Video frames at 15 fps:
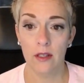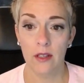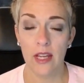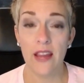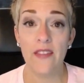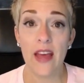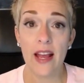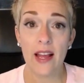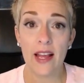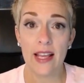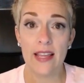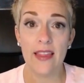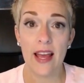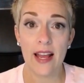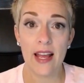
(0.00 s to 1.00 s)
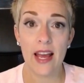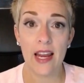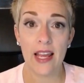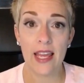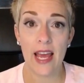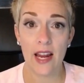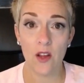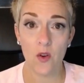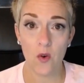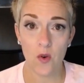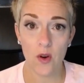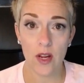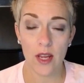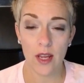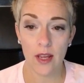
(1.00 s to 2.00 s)
In that kind of
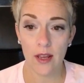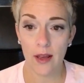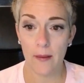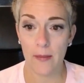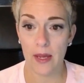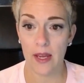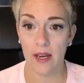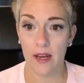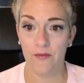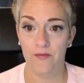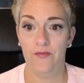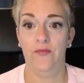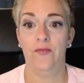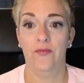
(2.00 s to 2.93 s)
category? I mean...